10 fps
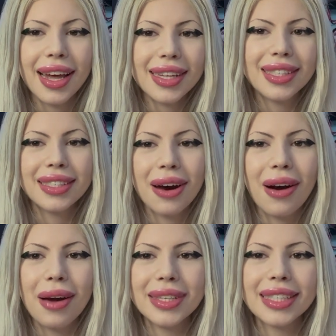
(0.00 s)
So
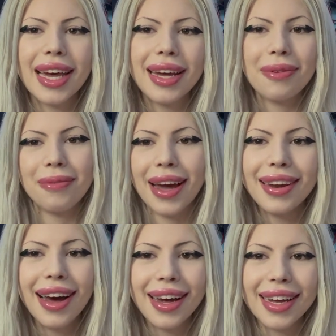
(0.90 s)
I was like, why
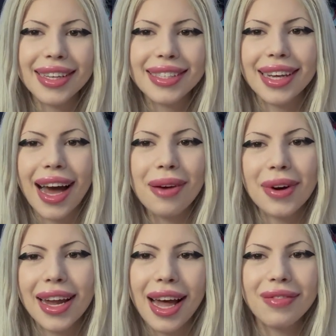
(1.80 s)
not? I
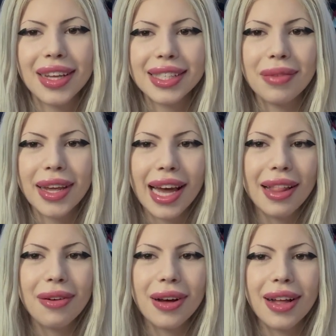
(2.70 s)
want to have like something
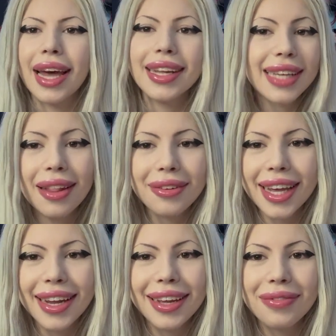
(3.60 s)
LOL, and it's Hello
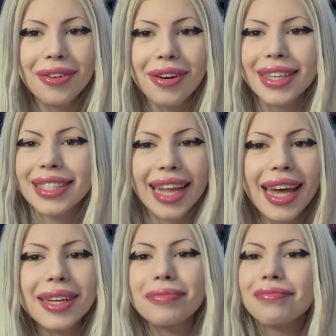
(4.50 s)
Kitty, of course,
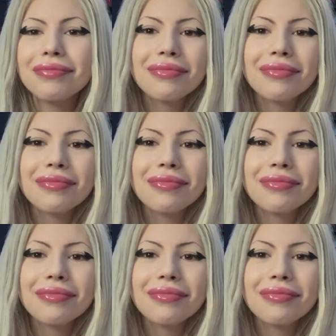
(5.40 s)
like...